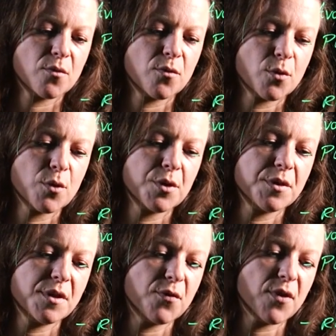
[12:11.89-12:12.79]
for
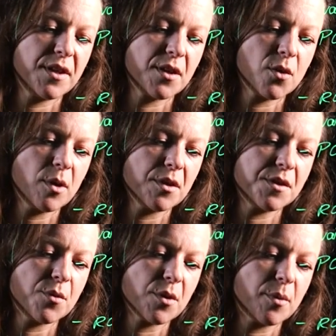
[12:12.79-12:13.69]
defining
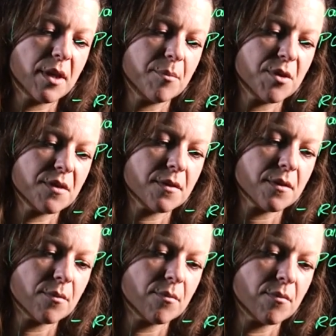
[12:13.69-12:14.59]
quality requirements.